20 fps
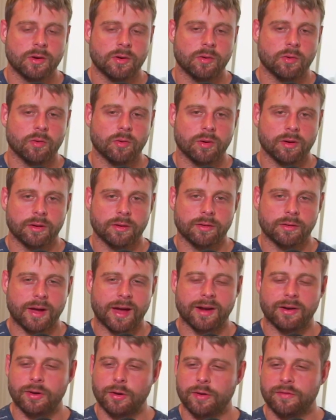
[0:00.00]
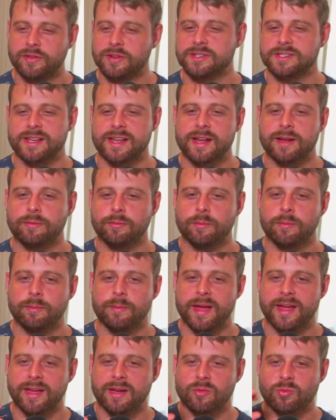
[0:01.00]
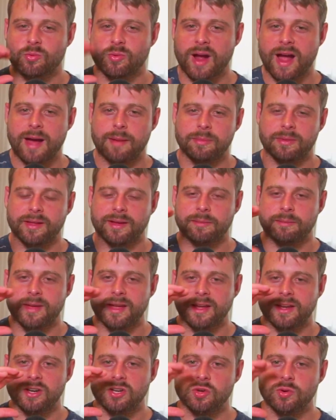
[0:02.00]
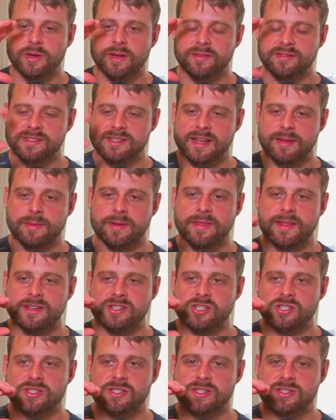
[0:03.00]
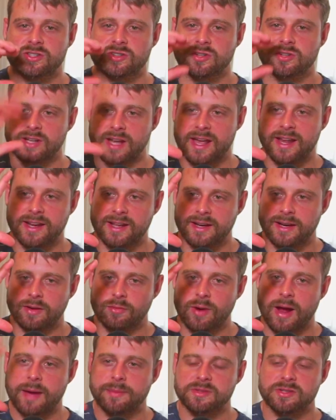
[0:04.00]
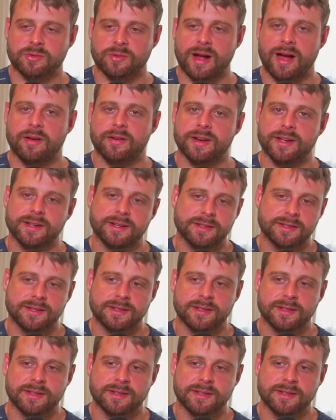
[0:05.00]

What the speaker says: or I don't know if you're saying make it wrap, like make a new if statement that just is created and wraps around it.